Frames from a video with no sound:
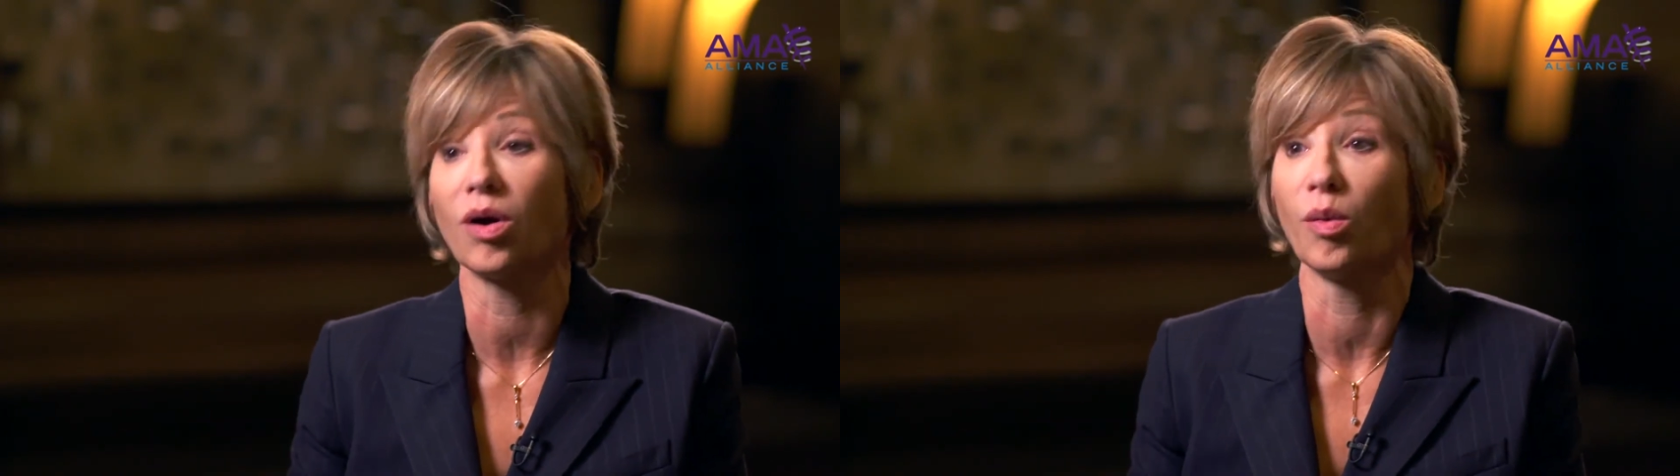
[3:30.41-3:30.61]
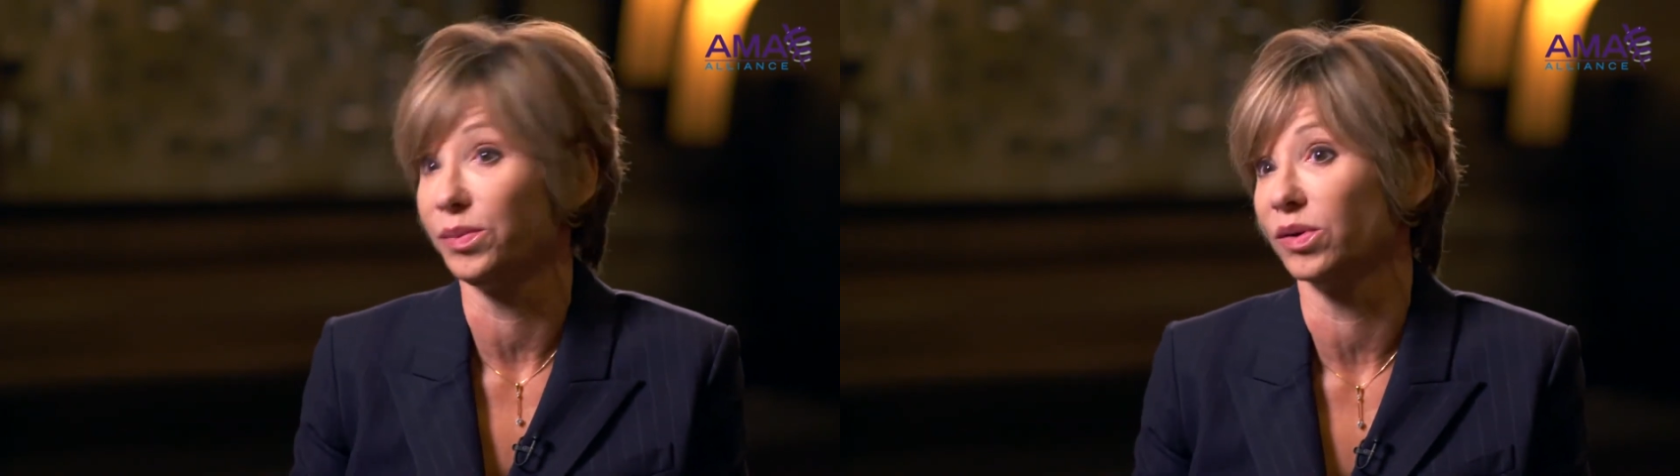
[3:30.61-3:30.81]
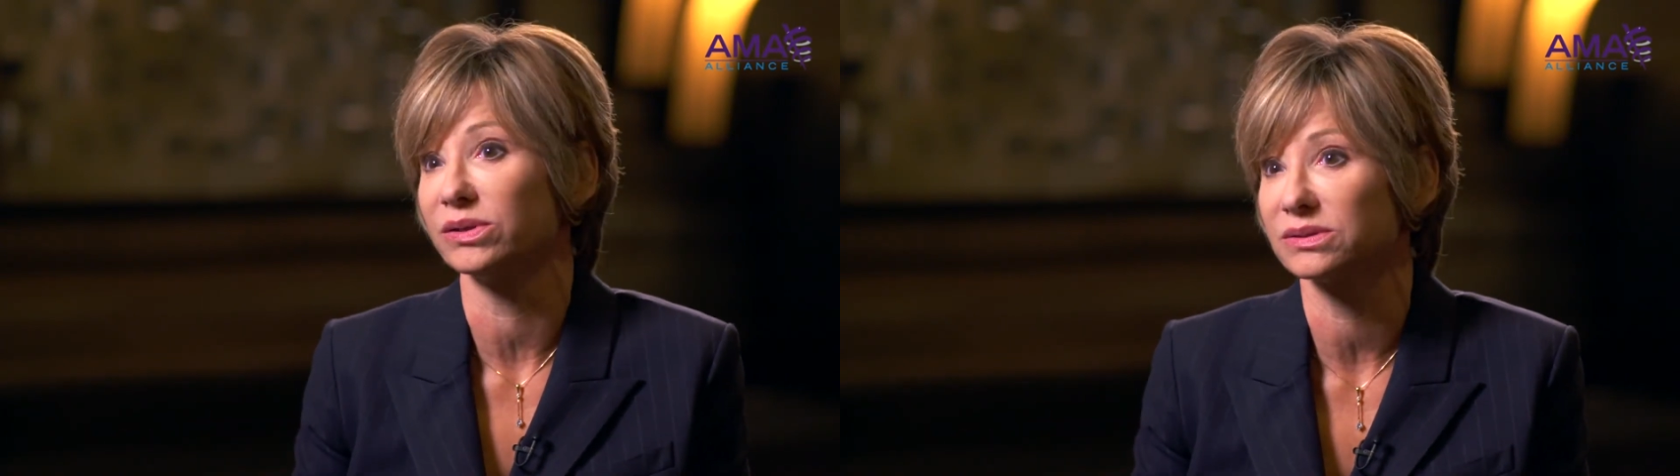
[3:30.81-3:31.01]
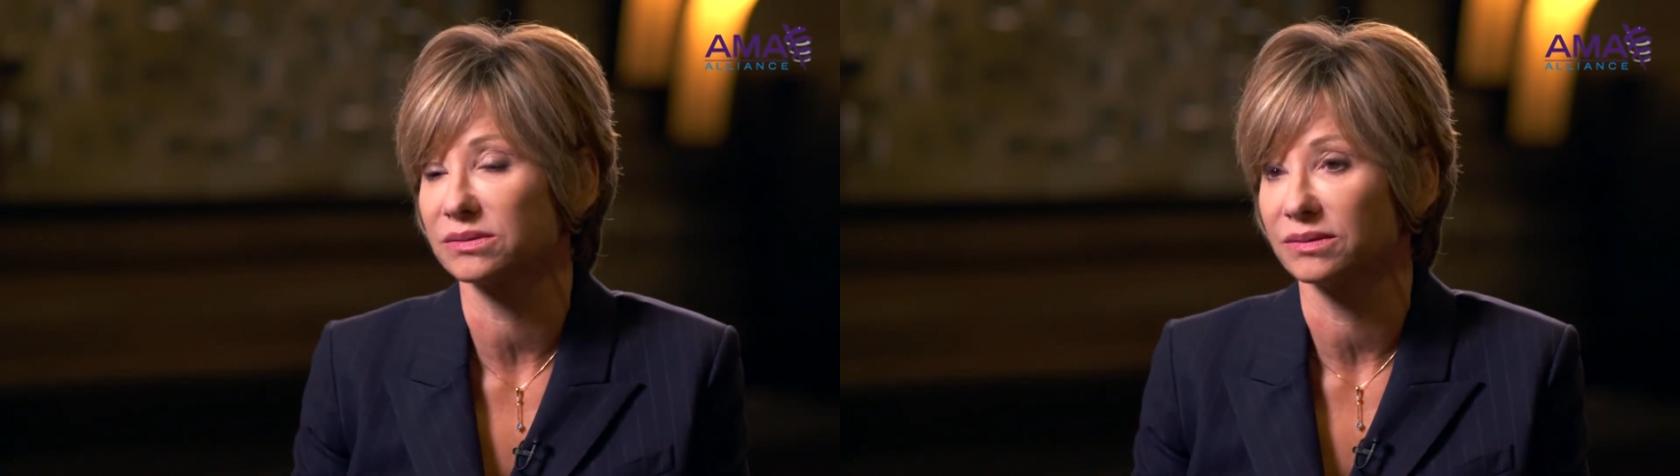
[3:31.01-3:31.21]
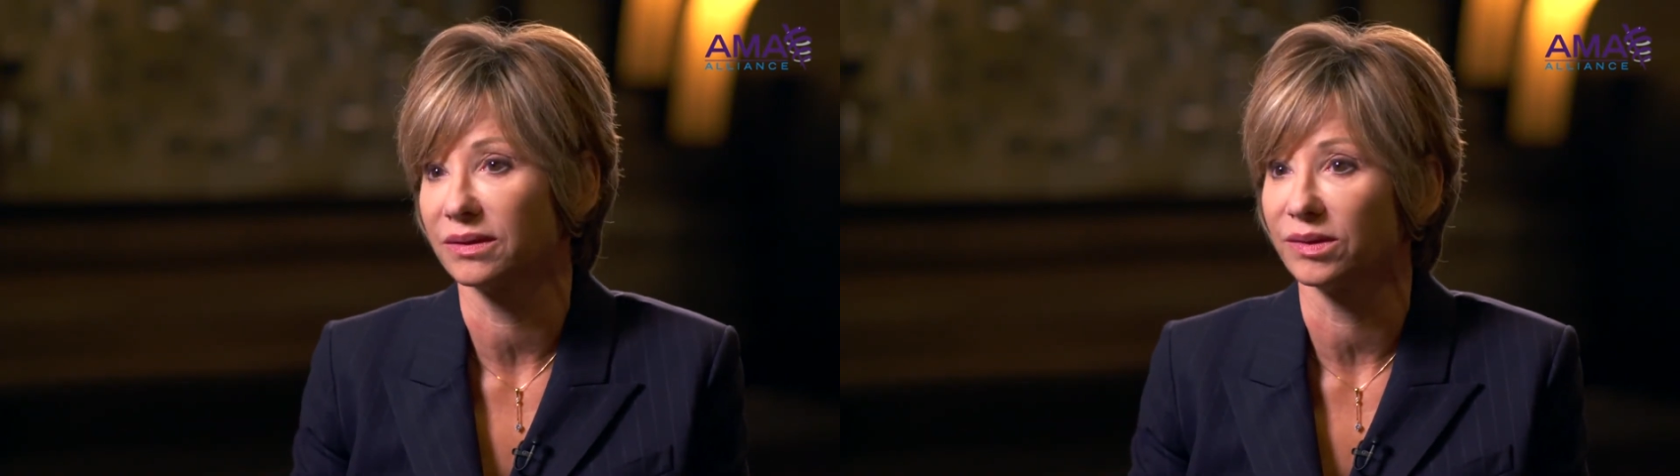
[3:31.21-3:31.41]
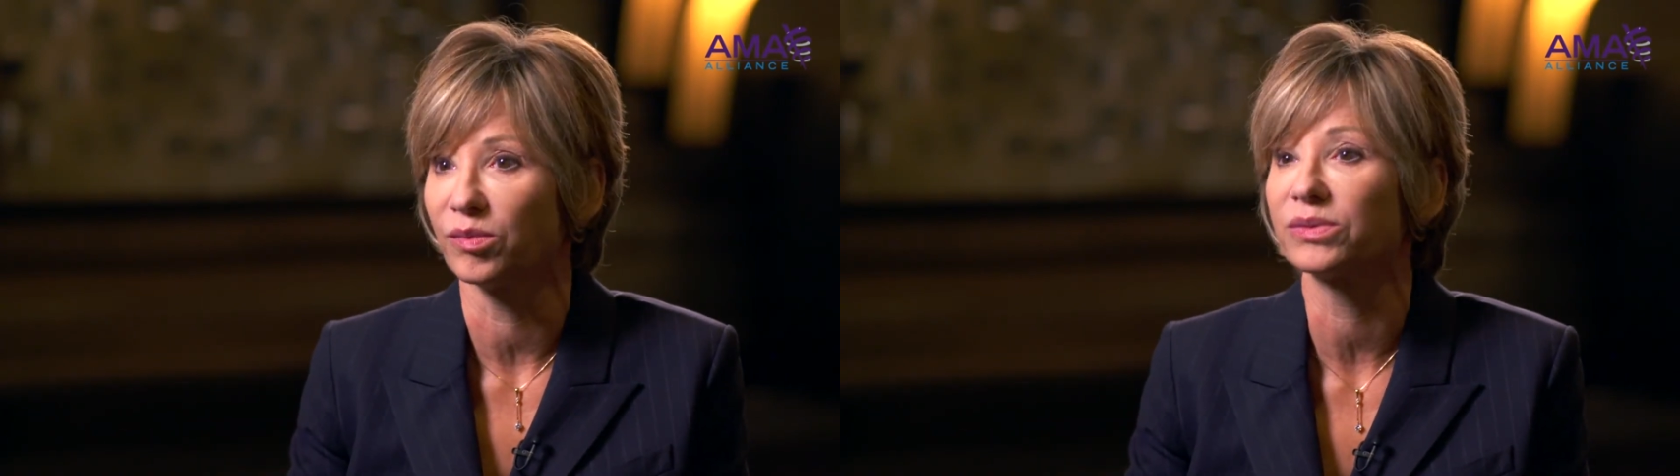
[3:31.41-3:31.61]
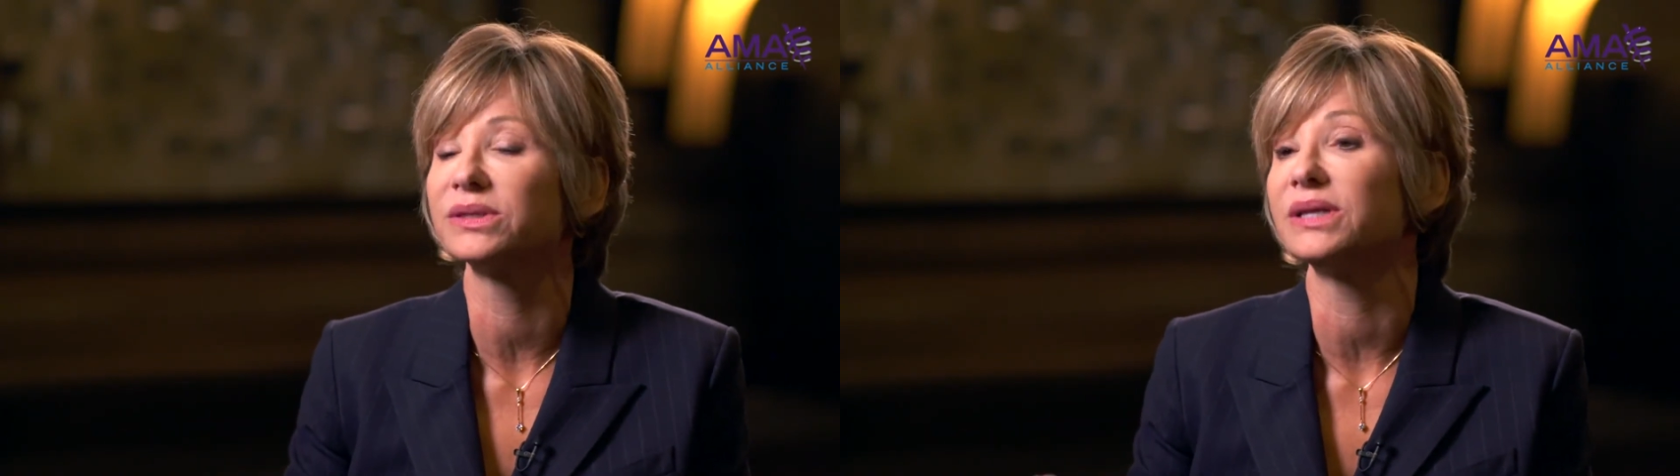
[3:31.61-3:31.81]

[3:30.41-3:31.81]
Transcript: opioids and what the